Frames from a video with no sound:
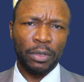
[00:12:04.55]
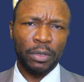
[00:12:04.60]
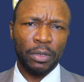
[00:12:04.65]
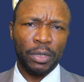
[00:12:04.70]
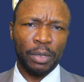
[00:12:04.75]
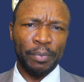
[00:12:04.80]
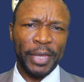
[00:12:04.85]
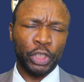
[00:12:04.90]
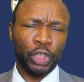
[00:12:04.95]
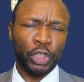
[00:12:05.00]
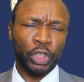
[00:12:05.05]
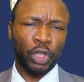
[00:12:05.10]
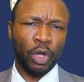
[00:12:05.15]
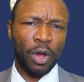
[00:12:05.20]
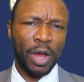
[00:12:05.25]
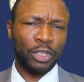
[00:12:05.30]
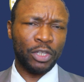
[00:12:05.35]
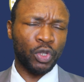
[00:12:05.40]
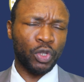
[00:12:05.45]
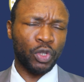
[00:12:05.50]
and make sure
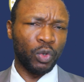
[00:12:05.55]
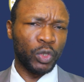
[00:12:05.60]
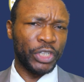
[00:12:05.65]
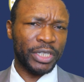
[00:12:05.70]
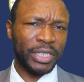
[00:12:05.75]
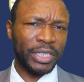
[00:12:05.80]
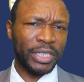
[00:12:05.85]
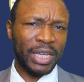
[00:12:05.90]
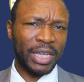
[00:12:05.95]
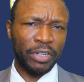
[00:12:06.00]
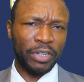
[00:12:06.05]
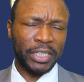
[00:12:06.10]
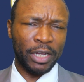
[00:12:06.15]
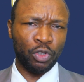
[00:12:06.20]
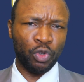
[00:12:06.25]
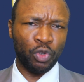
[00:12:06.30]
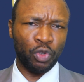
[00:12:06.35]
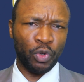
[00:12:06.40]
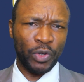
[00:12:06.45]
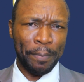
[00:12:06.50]
our soldiers can return
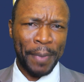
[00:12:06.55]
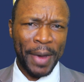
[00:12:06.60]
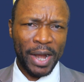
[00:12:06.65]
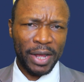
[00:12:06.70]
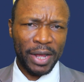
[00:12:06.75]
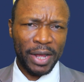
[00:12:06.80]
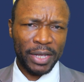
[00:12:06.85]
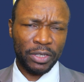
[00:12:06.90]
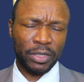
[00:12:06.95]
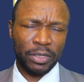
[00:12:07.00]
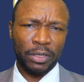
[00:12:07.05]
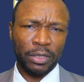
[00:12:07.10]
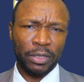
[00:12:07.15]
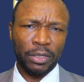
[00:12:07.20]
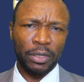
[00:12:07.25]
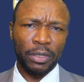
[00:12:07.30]
to their barracks